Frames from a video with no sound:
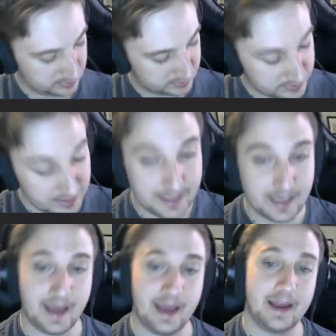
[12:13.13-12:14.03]
D,
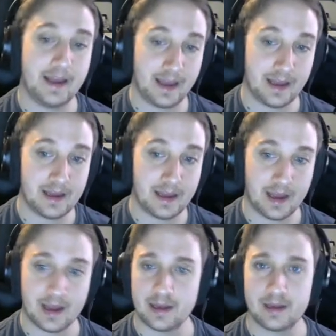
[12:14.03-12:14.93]

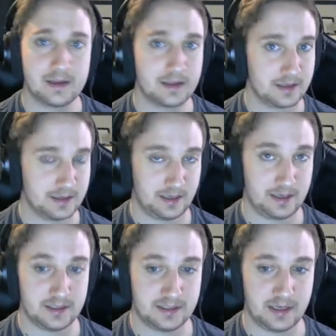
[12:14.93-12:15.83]
A.
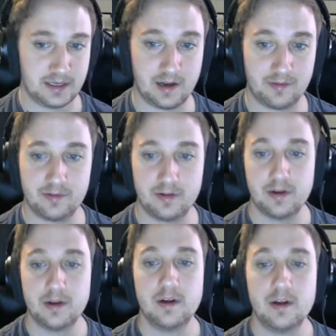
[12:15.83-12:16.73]
Easy enough.
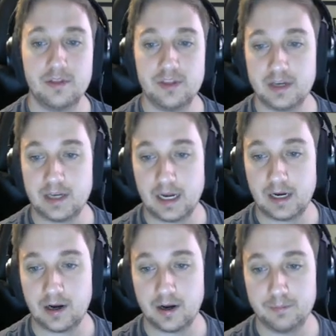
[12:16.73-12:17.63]
Then here
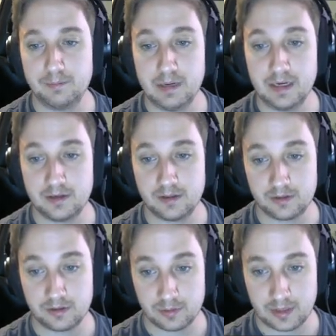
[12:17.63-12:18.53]
on beat
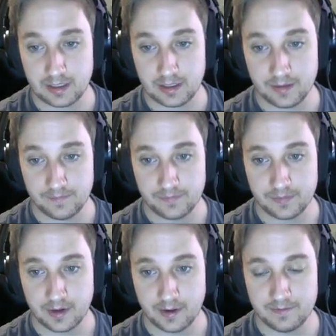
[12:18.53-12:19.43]
3
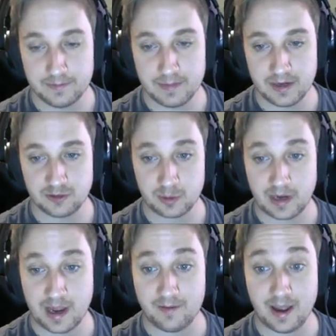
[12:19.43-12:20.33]
of the measure, we
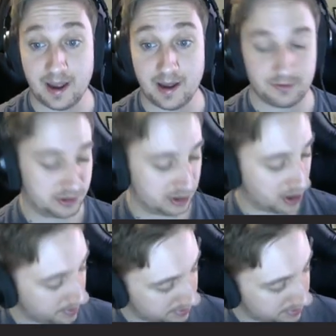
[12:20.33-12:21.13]
have F sharp,